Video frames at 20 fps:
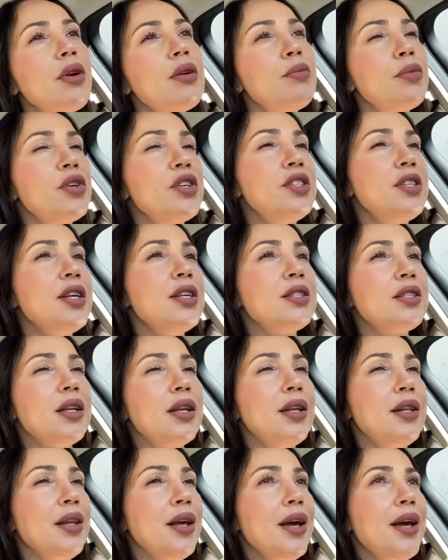because
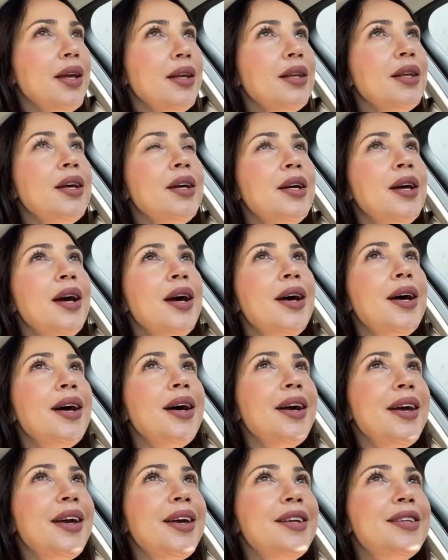yesterday night
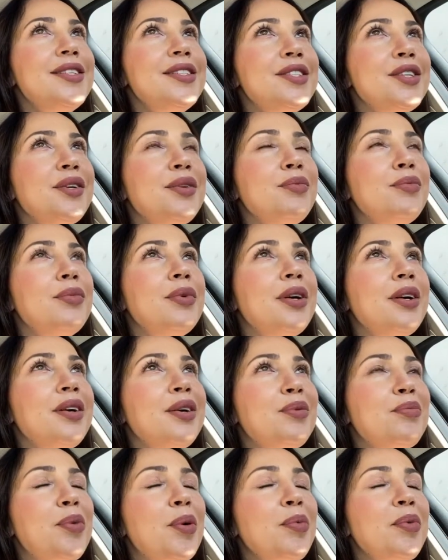I ate some
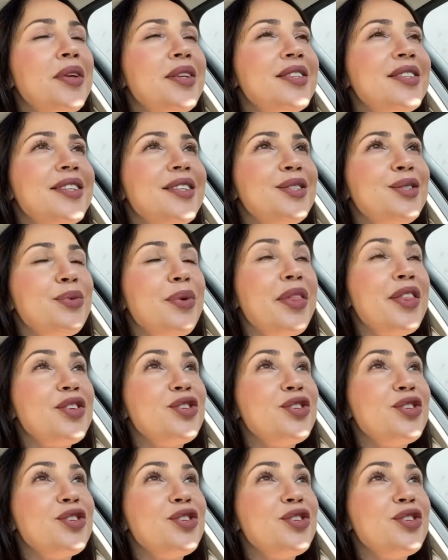pumpkin seeds with